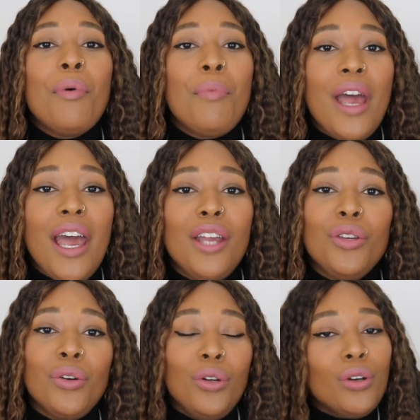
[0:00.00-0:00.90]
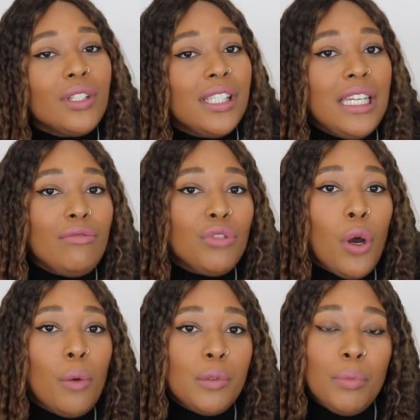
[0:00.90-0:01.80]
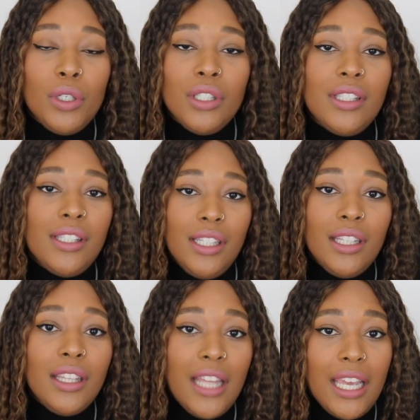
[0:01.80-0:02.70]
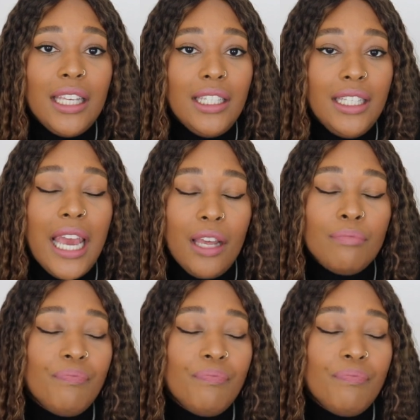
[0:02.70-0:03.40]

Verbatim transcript: prepare your long sleeve tops because they yeah